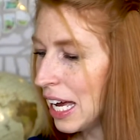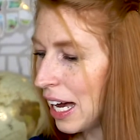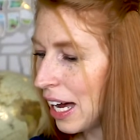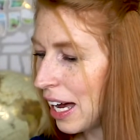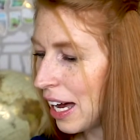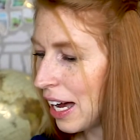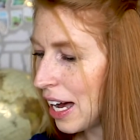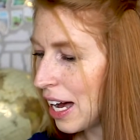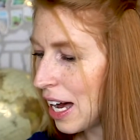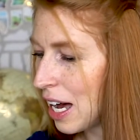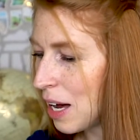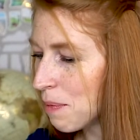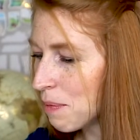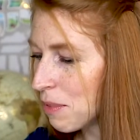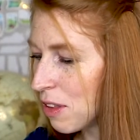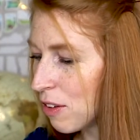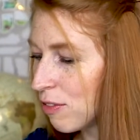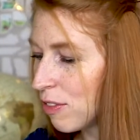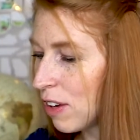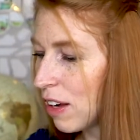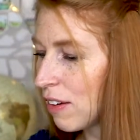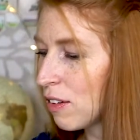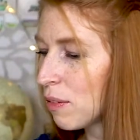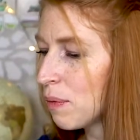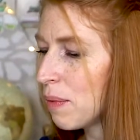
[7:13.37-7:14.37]
The
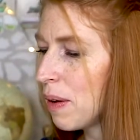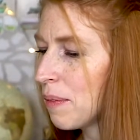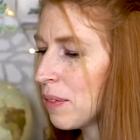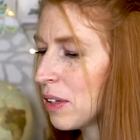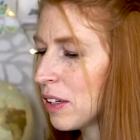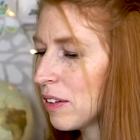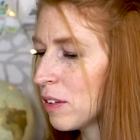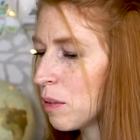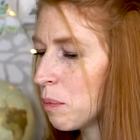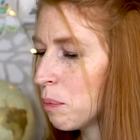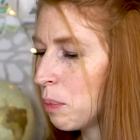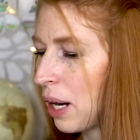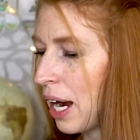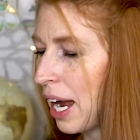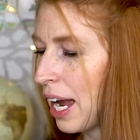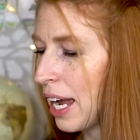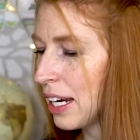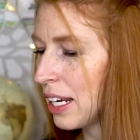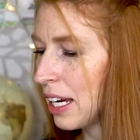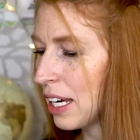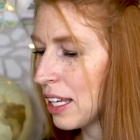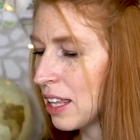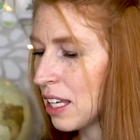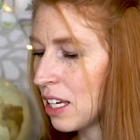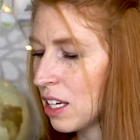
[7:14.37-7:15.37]
favorite memory of the
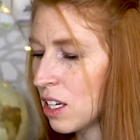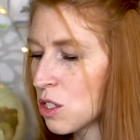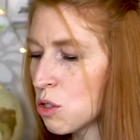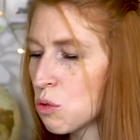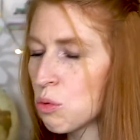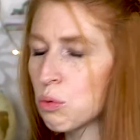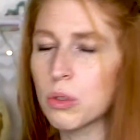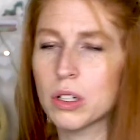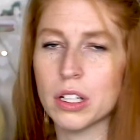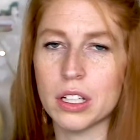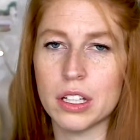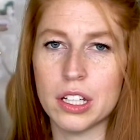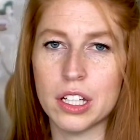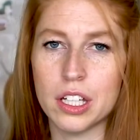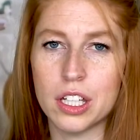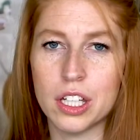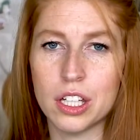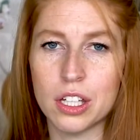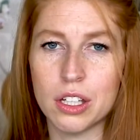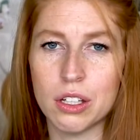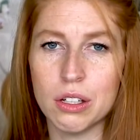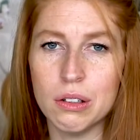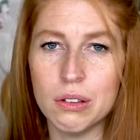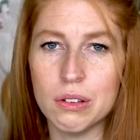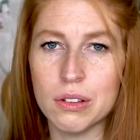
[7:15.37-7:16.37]
bride I think is really
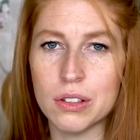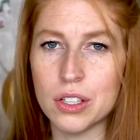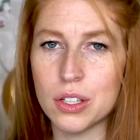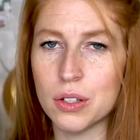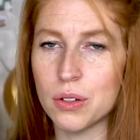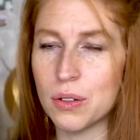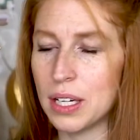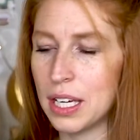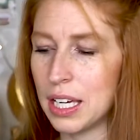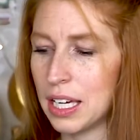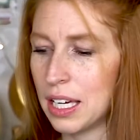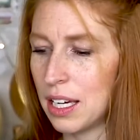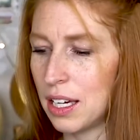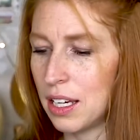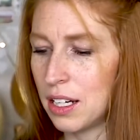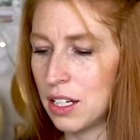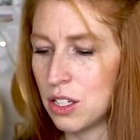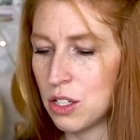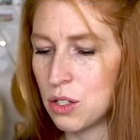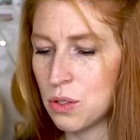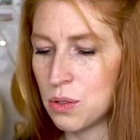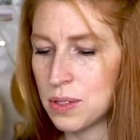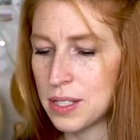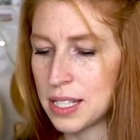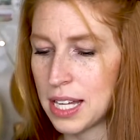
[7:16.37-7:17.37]
cute. You can
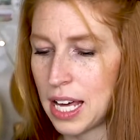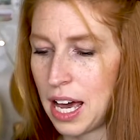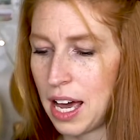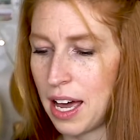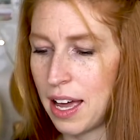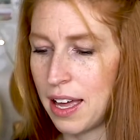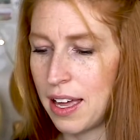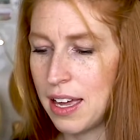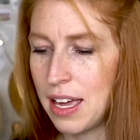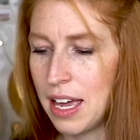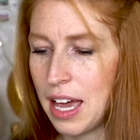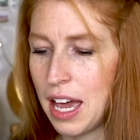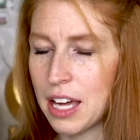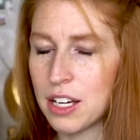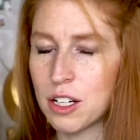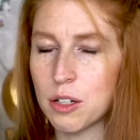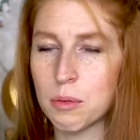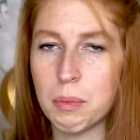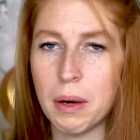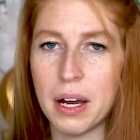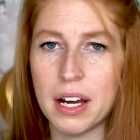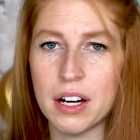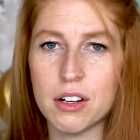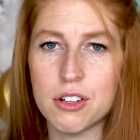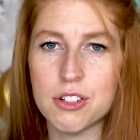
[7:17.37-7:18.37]
use that at your
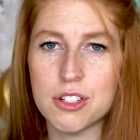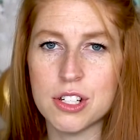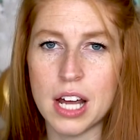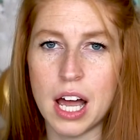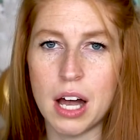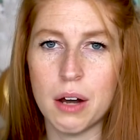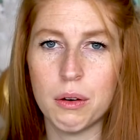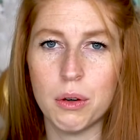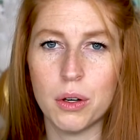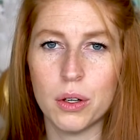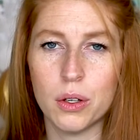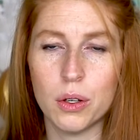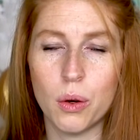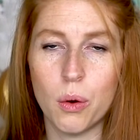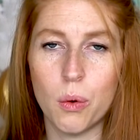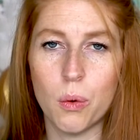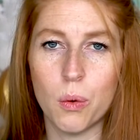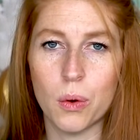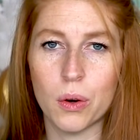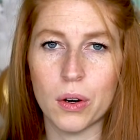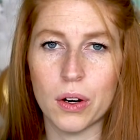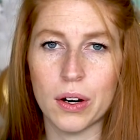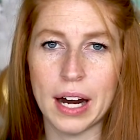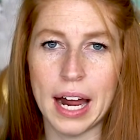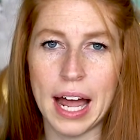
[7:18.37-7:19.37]
bridal shower
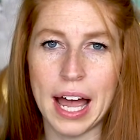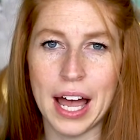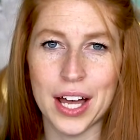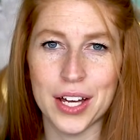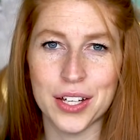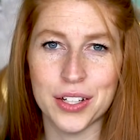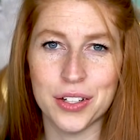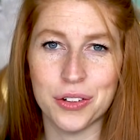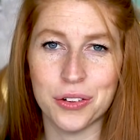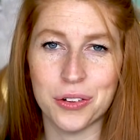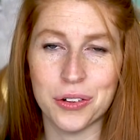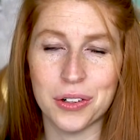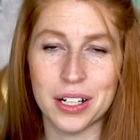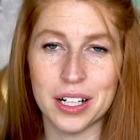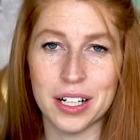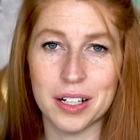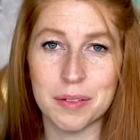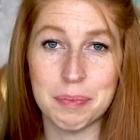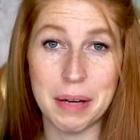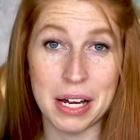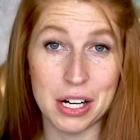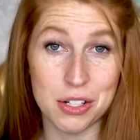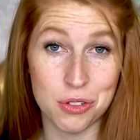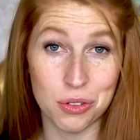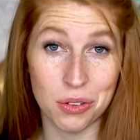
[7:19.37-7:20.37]
or at your
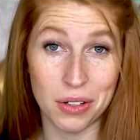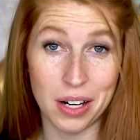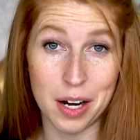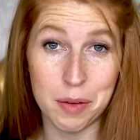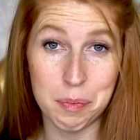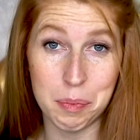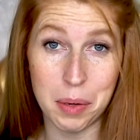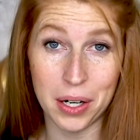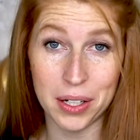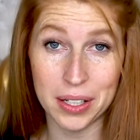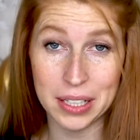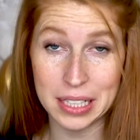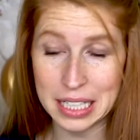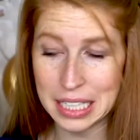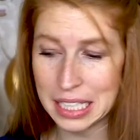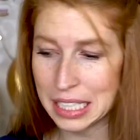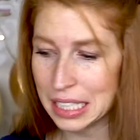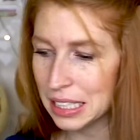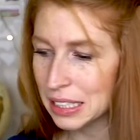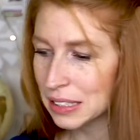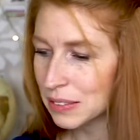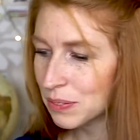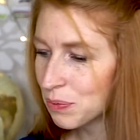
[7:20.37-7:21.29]
bachelorette party.